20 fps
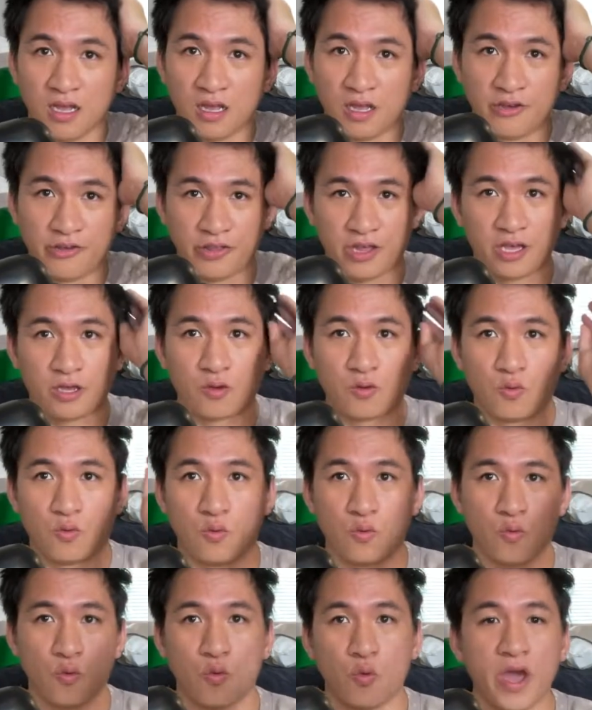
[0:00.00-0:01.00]
like,
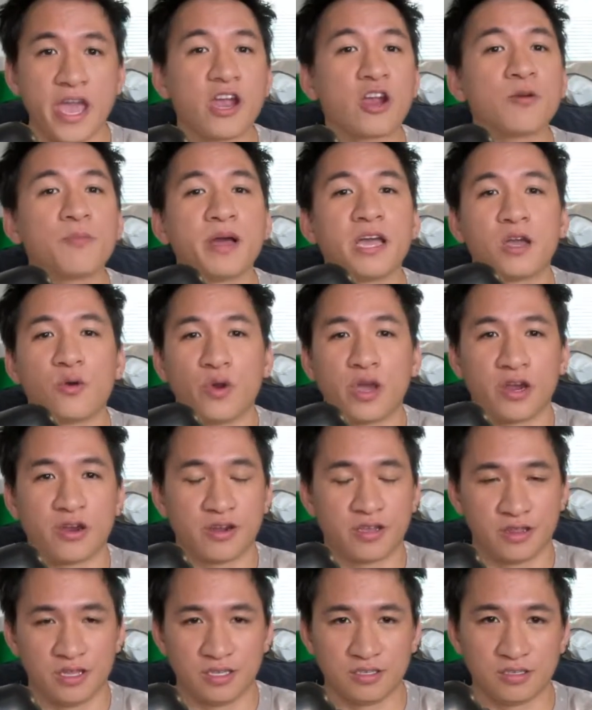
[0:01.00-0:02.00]
where am I
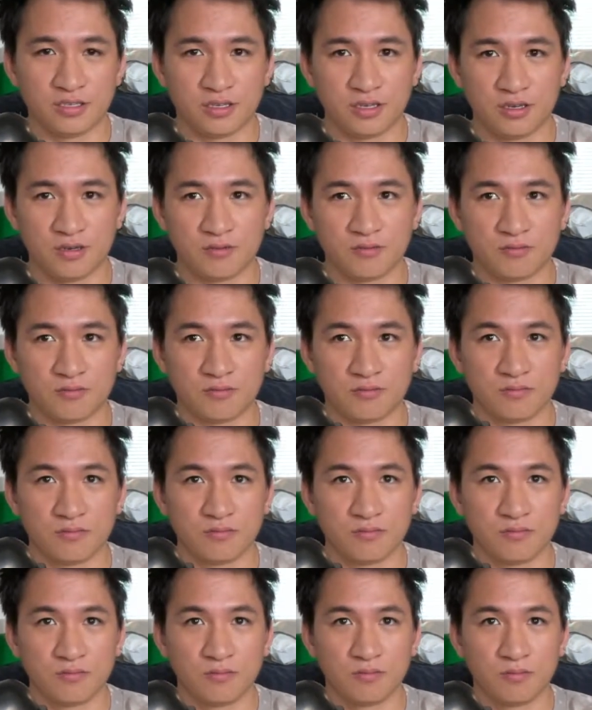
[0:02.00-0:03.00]
wearing these to?
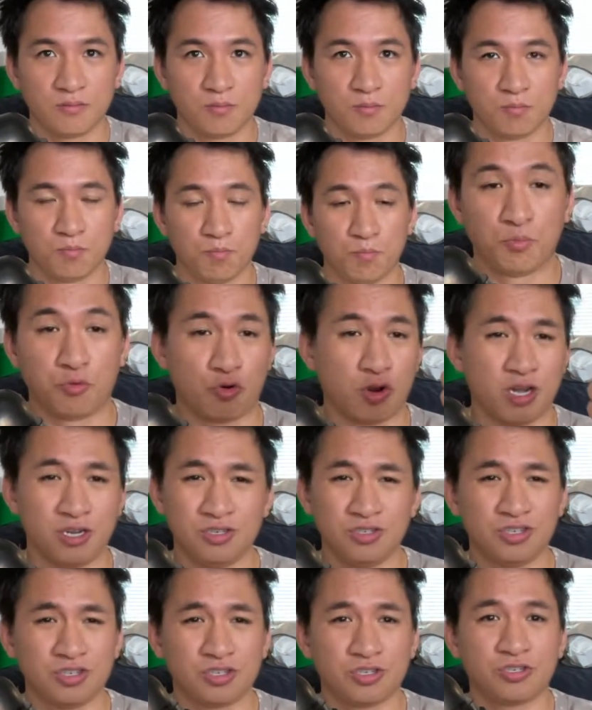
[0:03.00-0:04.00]

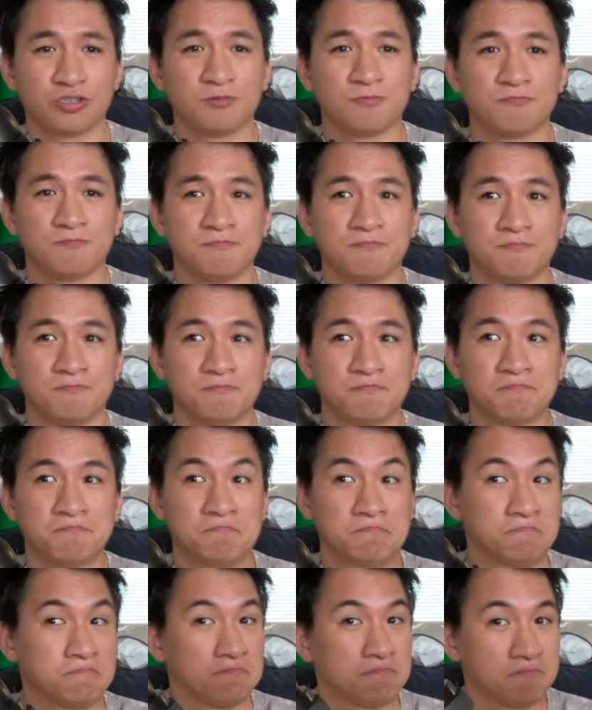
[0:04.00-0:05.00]
Brunch?
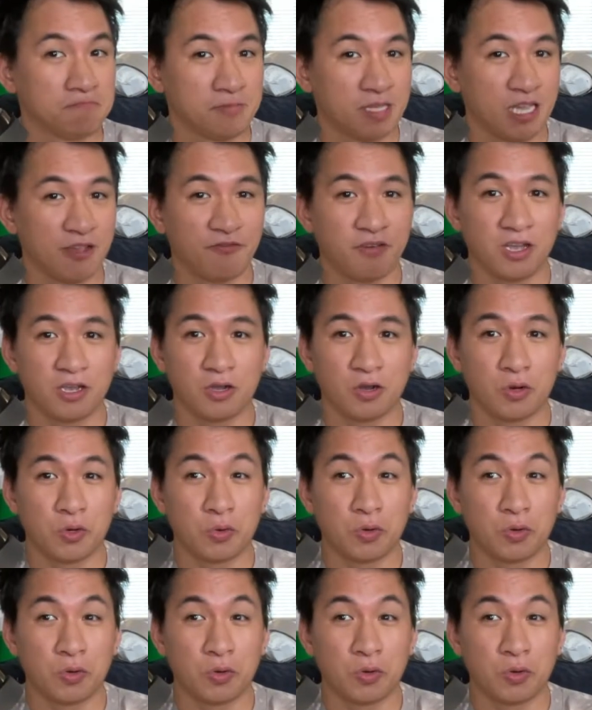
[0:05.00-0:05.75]
If I go to